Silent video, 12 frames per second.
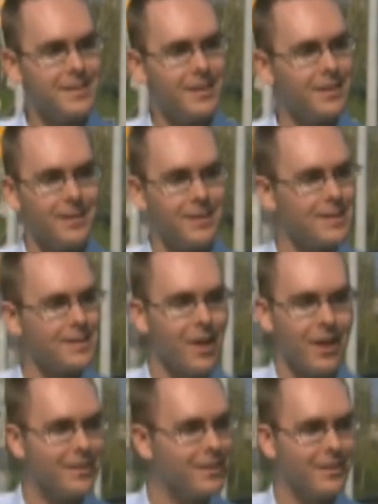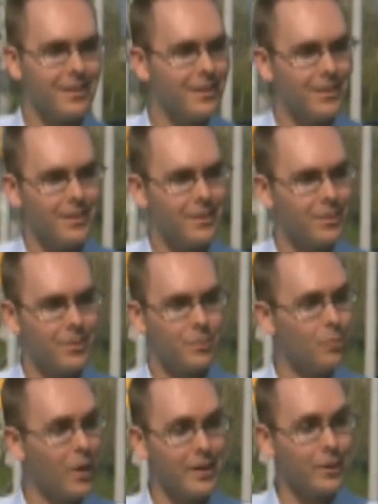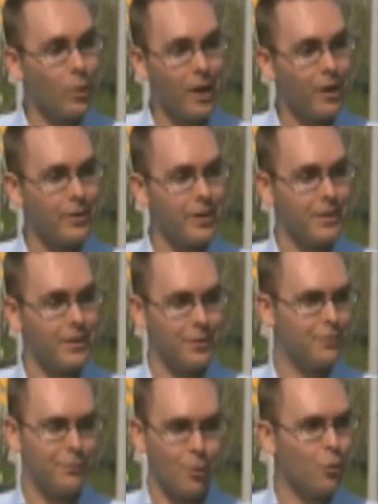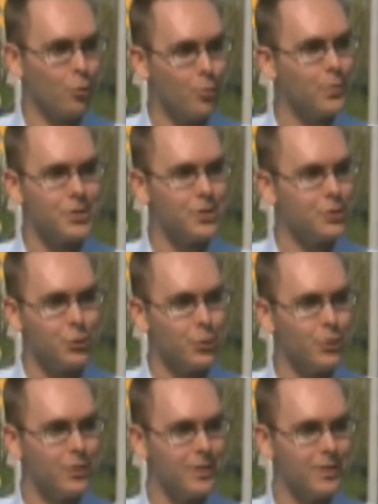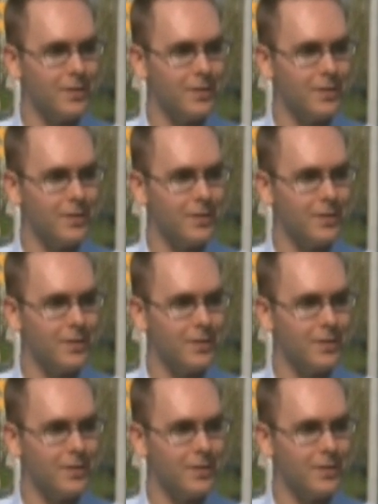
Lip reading: He can decide when and where and for whom to do